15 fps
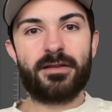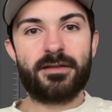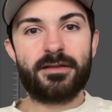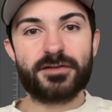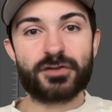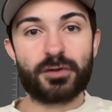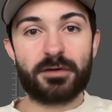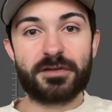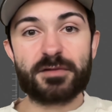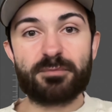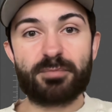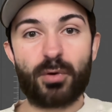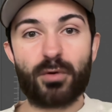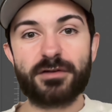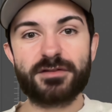so it's
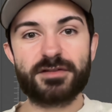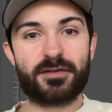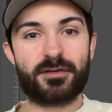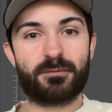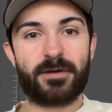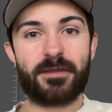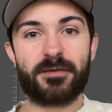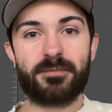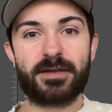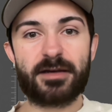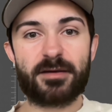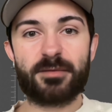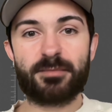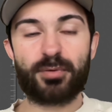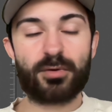important to the rhythm and an
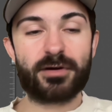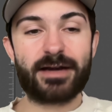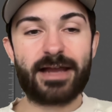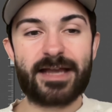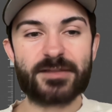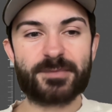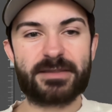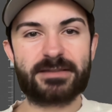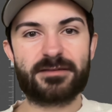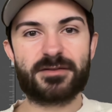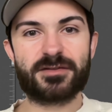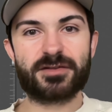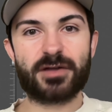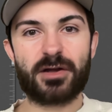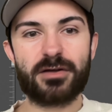important aspect of the
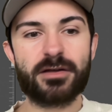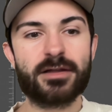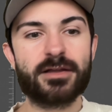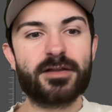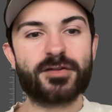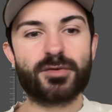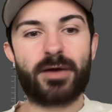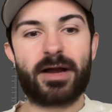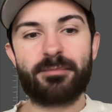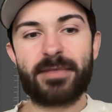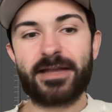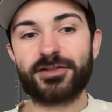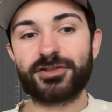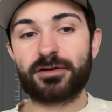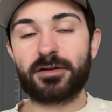song, so I
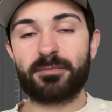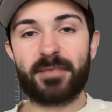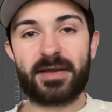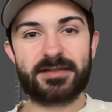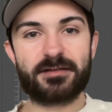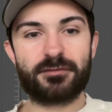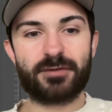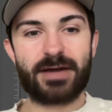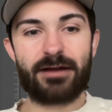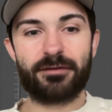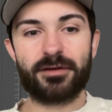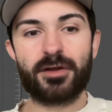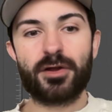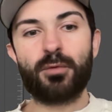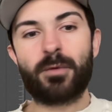made sure to mix it loud.
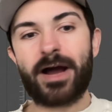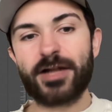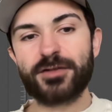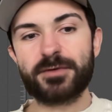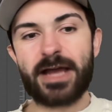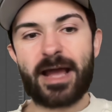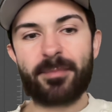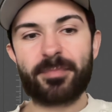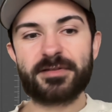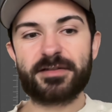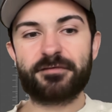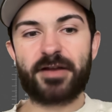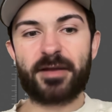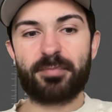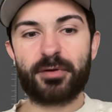Watch what happens if
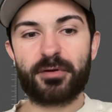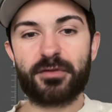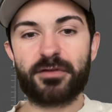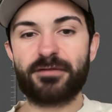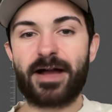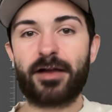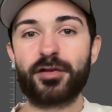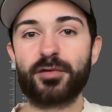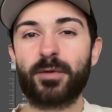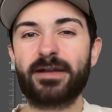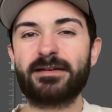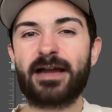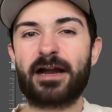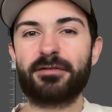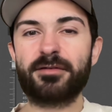I pull the volume way
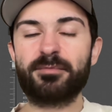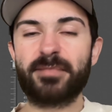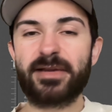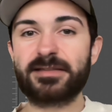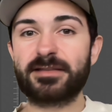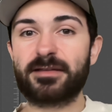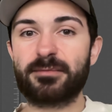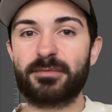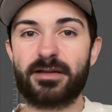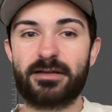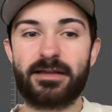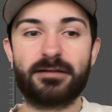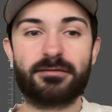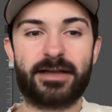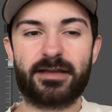down and mix it
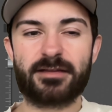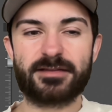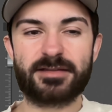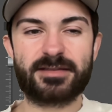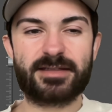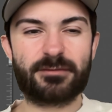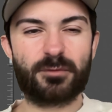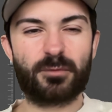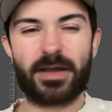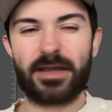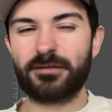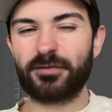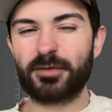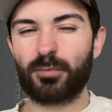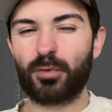in like a way
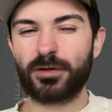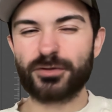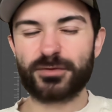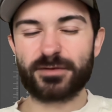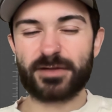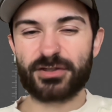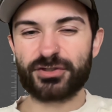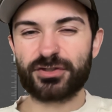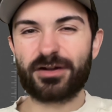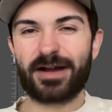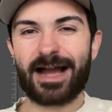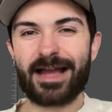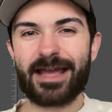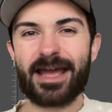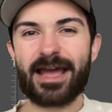of a more traditional
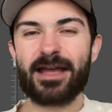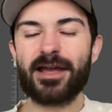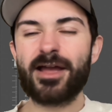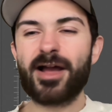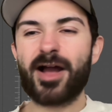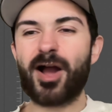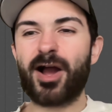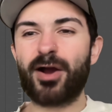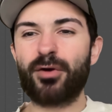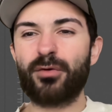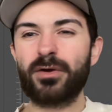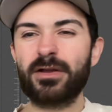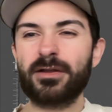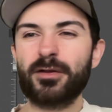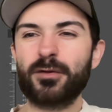hi-hat, how
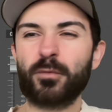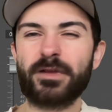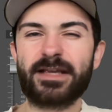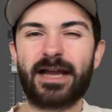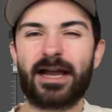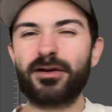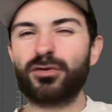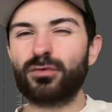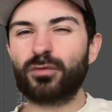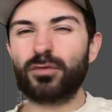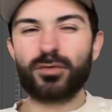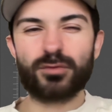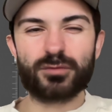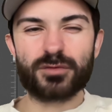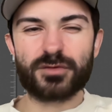we kind of
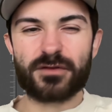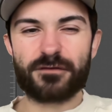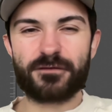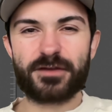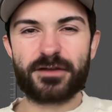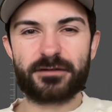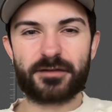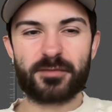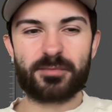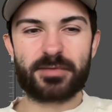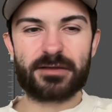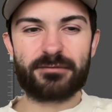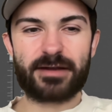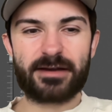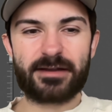lose the feel of the
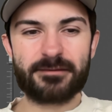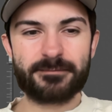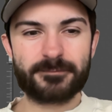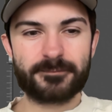beat. Ready?